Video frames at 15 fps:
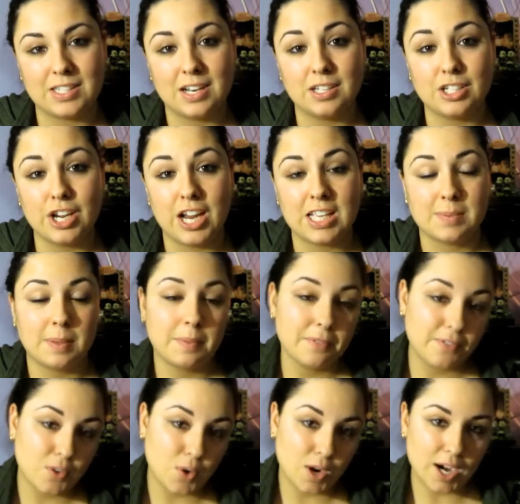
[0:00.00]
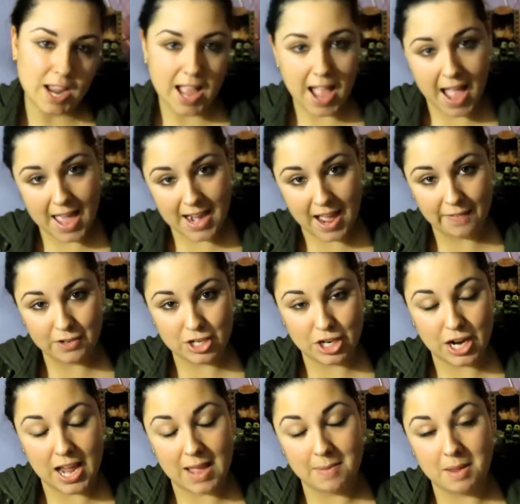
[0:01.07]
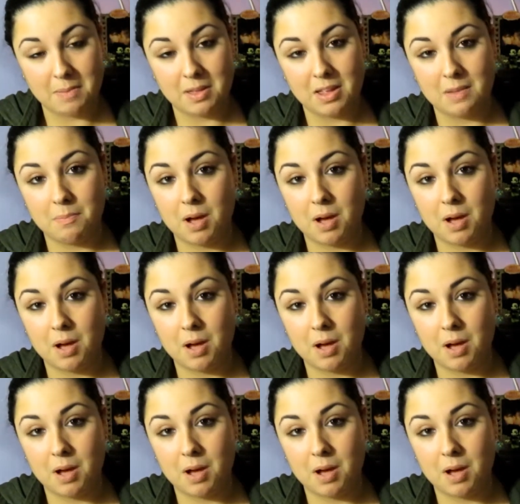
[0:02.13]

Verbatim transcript: And I'll show you guys my before and after and maybe